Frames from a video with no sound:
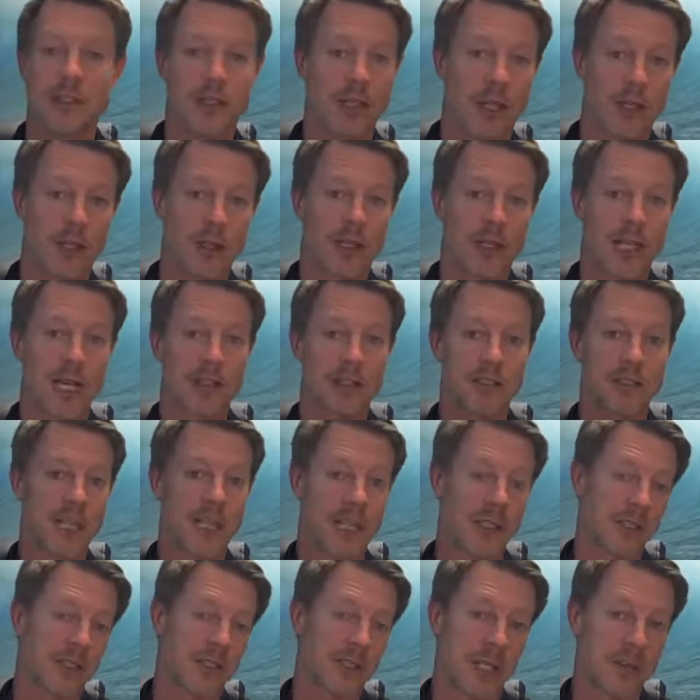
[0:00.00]

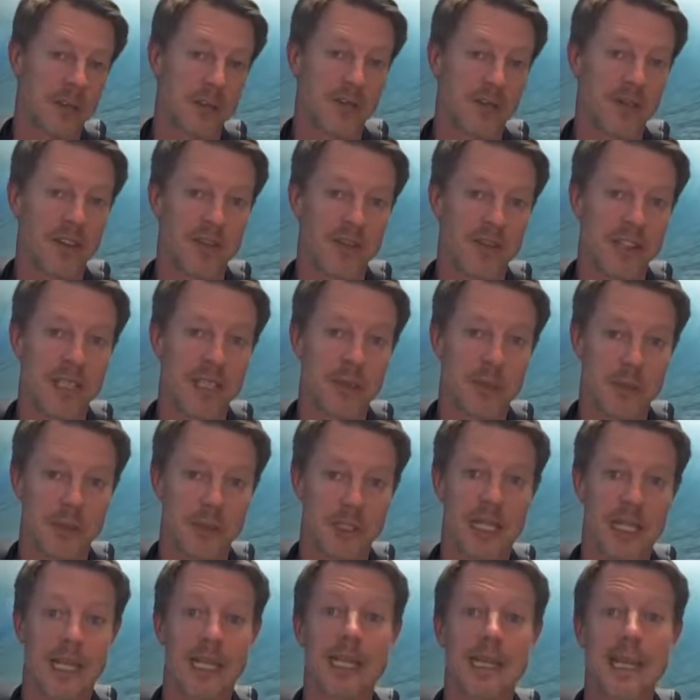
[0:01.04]
$100,000 times
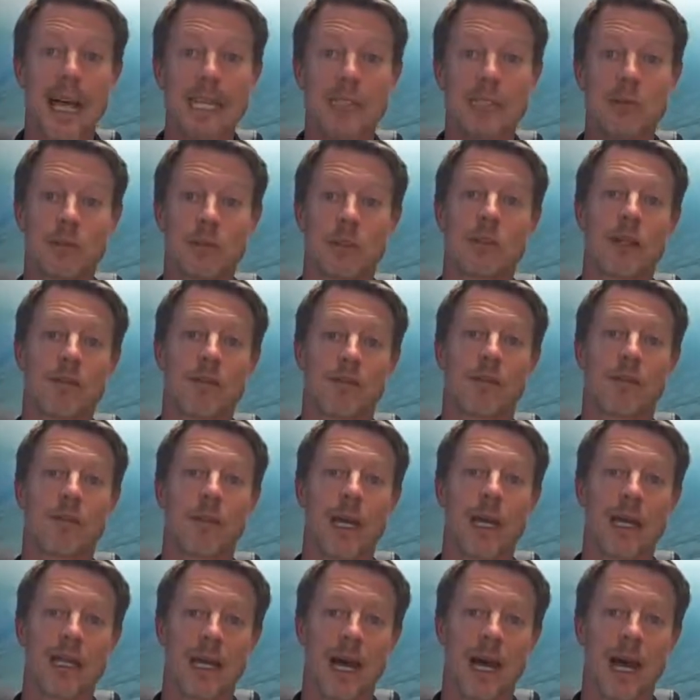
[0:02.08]
15%. That's what you'd have to
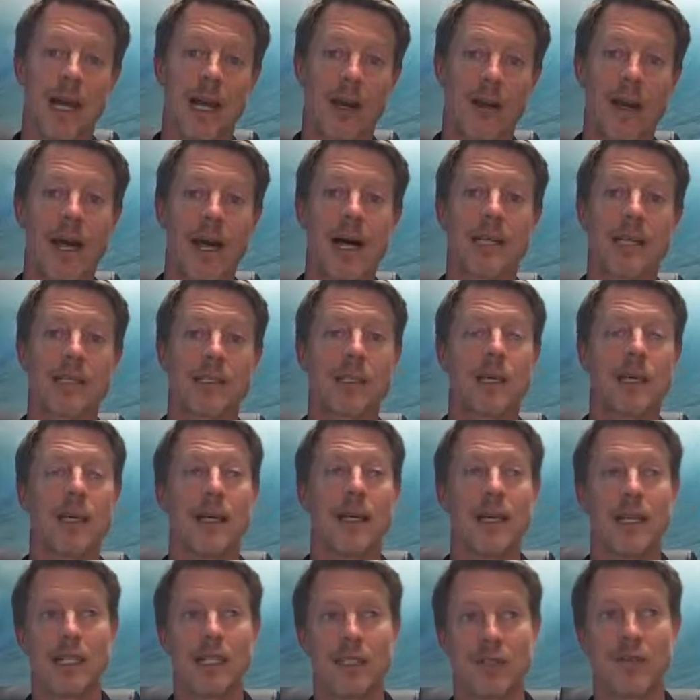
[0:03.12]
pay the IRS,
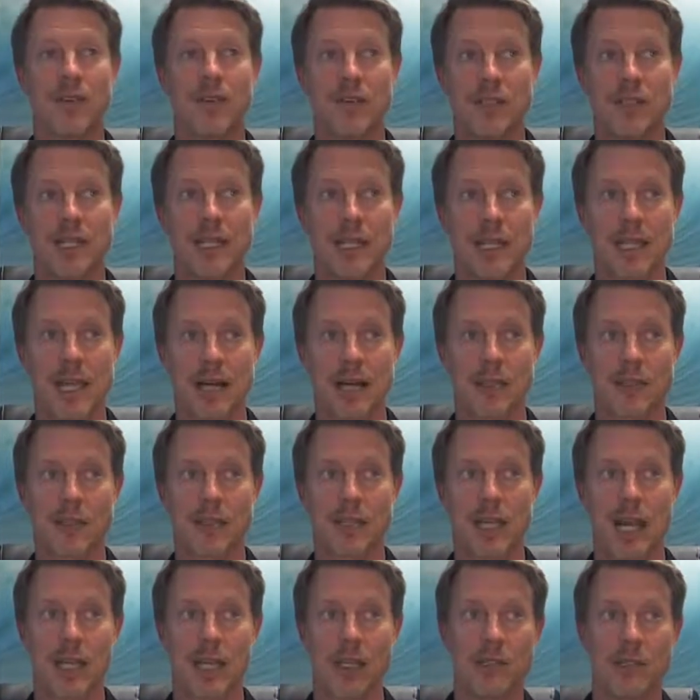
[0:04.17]
is
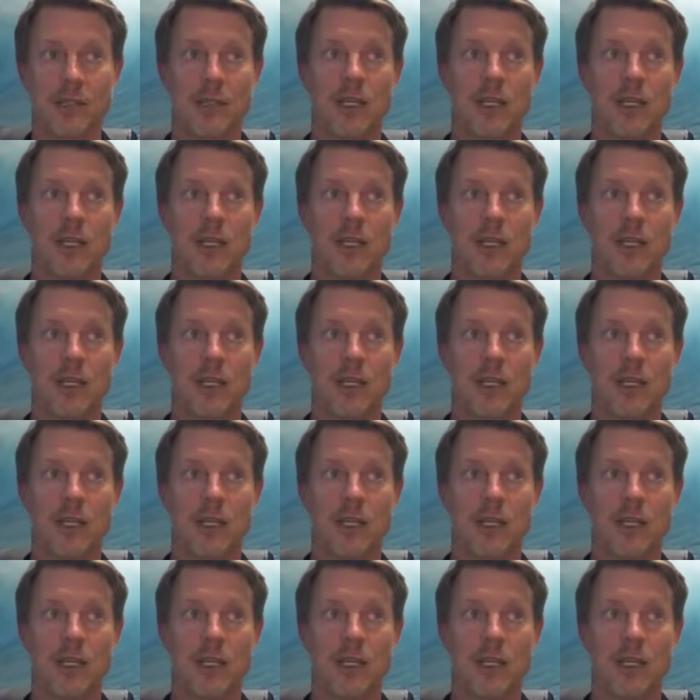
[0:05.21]
$15,000.